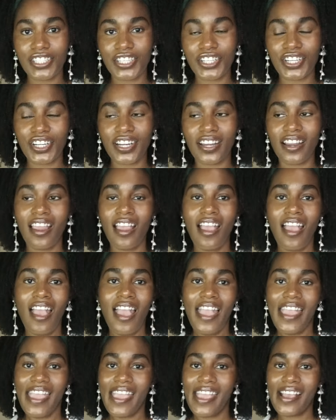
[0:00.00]
year,
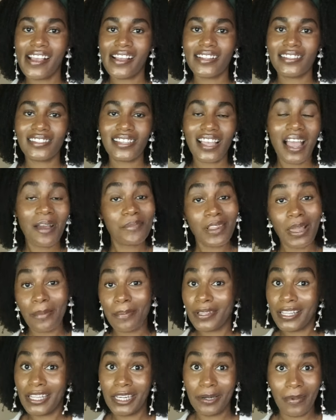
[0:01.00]
and I'm not
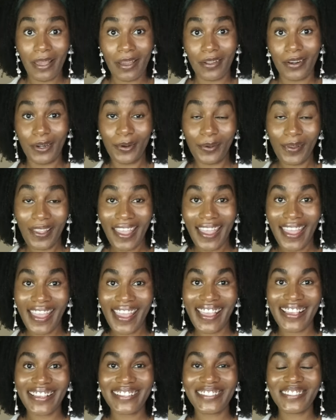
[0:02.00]
playing about it,
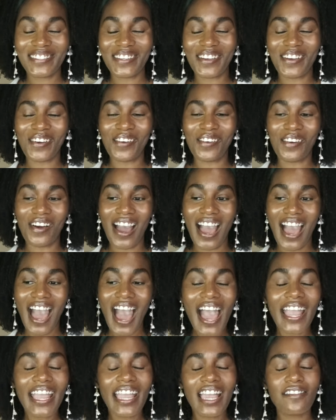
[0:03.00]
okay? So
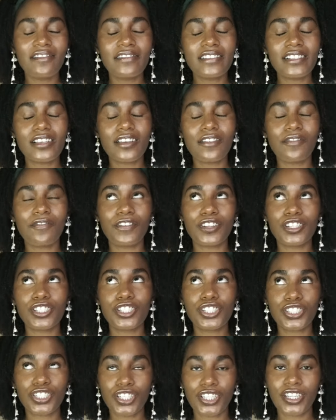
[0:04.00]
I have for
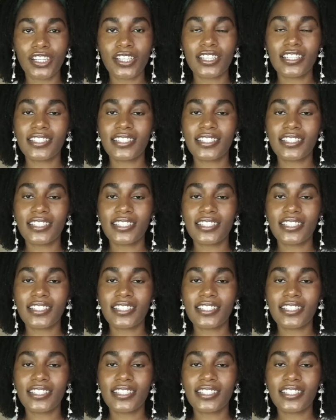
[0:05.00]
sure